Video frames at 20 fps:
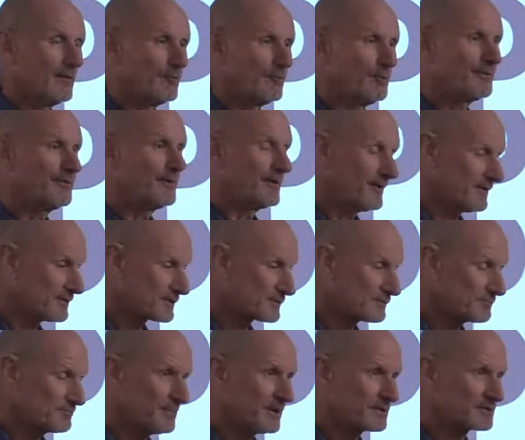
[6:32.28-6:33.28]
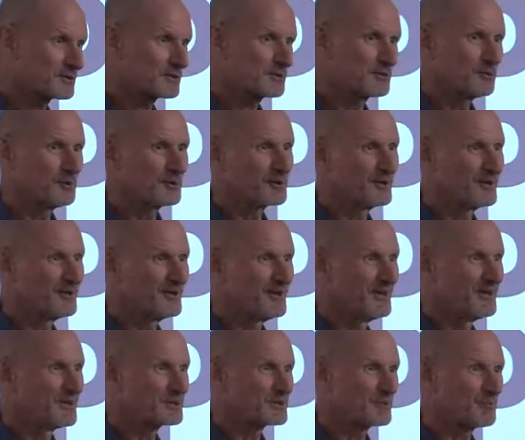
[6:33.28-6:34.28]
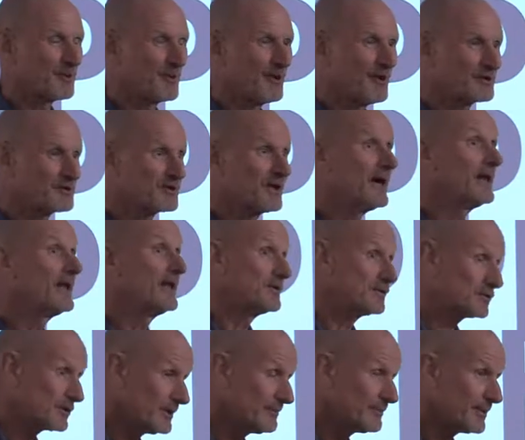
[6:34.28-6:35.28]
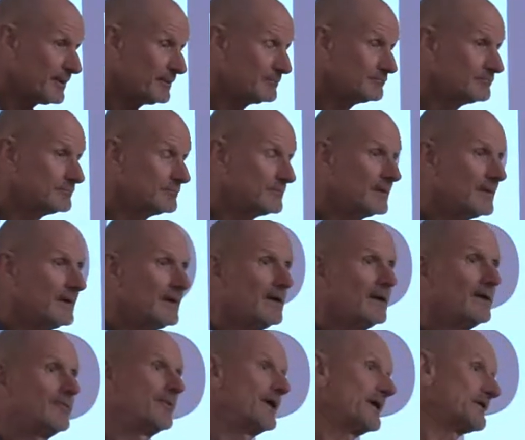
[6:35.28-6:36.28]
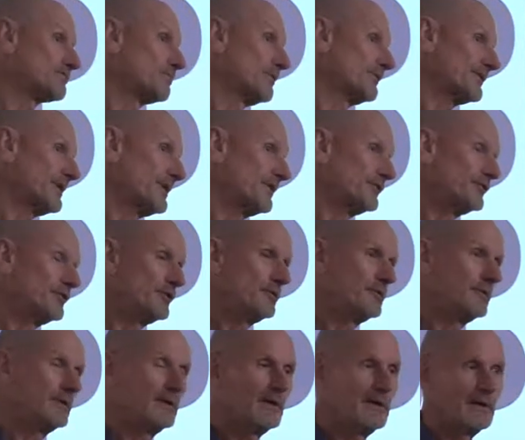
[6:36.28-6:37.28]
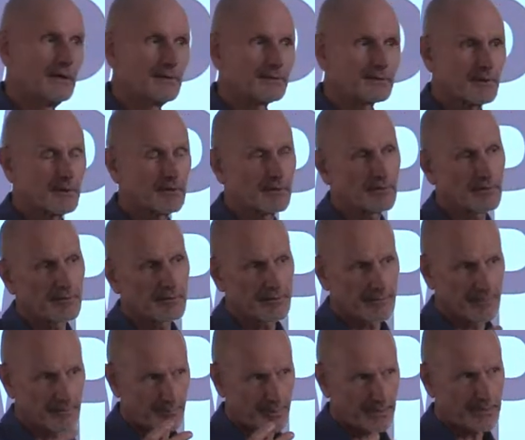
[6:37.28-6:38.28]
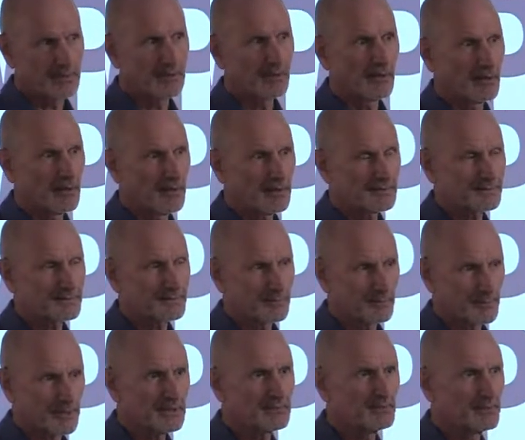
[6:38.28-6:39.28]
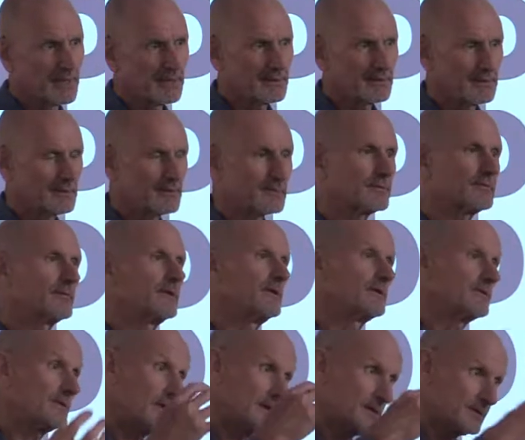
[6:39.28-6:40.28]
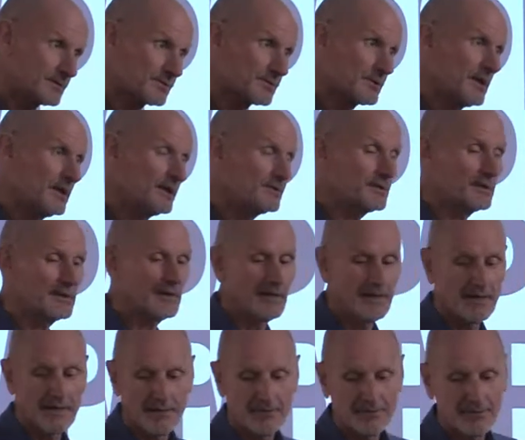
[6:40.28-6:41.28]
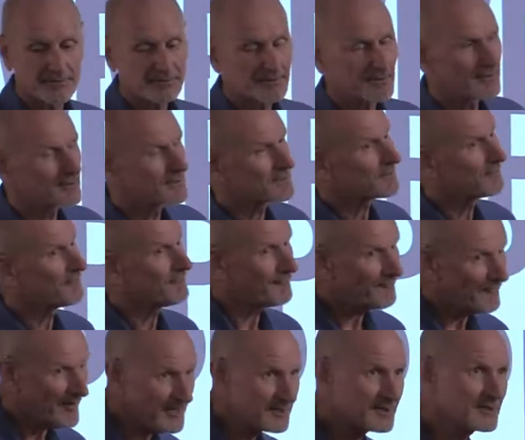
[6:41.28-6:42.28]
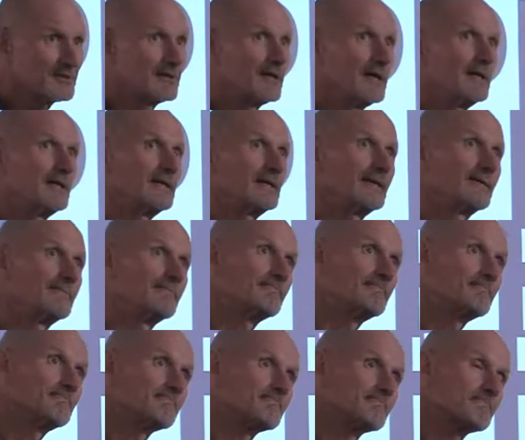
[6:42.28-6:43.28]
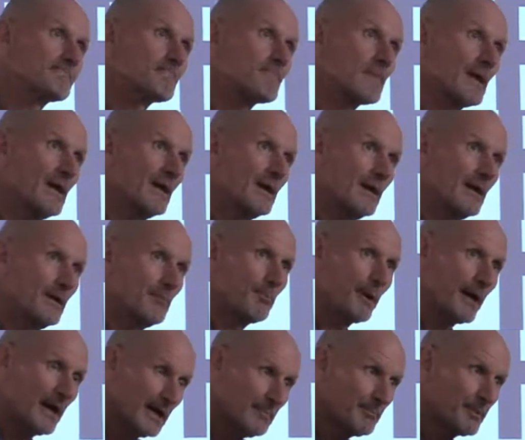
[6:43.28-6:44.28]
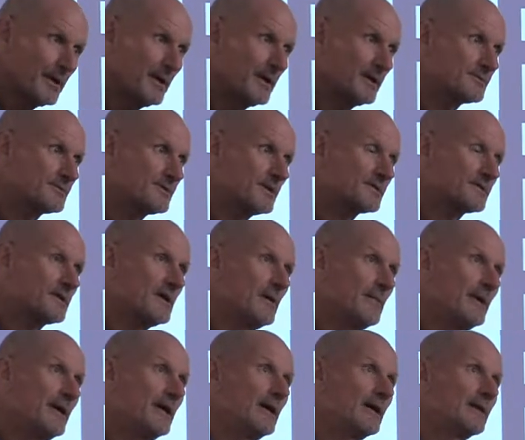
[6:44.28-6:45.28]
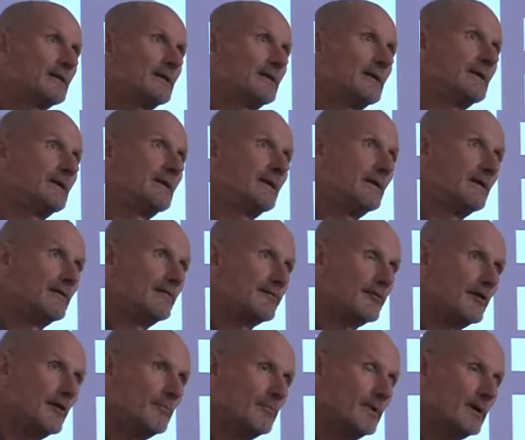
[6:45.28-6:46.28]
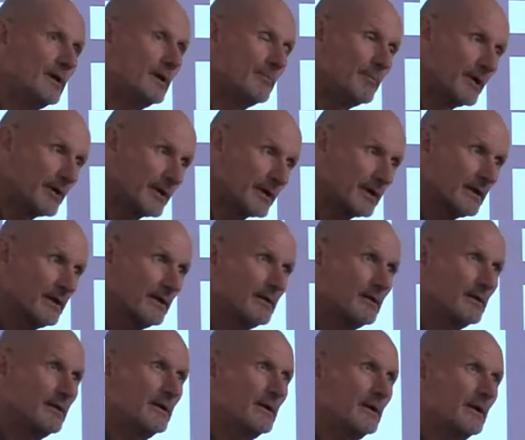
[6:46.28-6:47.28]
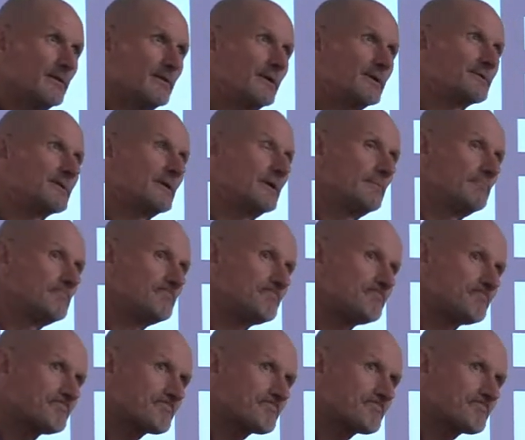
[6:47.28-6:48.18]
with a much shorter supply chain and cheaper, that's what they'll do. So the big guys, the big meetings is, is, changing. There's, there's a fascinating paper has just come out from America. There's a,